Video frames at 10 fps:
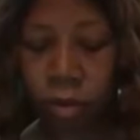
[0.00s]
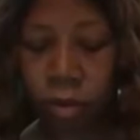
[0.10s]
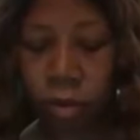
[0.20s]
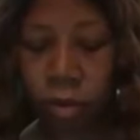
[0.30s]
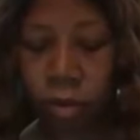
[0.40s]

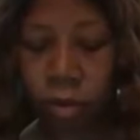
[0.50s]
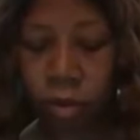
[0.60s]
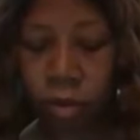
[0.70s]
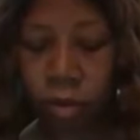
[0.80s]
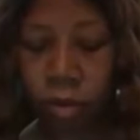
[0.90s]

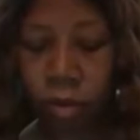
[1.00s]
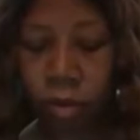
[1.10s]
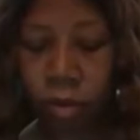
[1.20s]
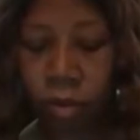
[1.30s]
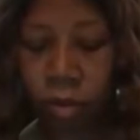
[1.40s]

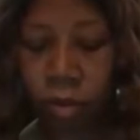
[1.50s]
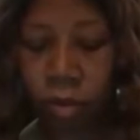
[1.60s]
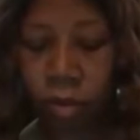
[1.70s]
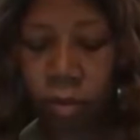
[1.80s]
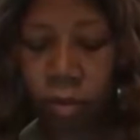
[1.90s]

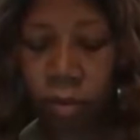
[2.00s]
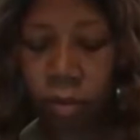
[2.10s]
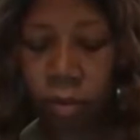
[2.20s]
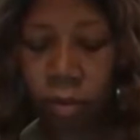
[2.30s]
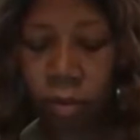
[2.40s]

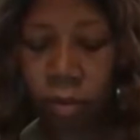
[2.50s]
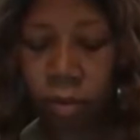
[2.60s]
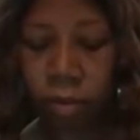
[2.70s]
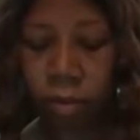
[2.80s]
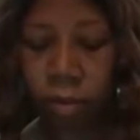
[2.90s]

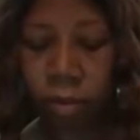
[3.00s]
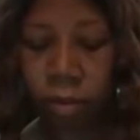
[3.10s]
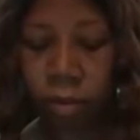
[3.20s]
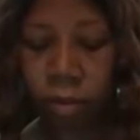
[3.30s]
(silent)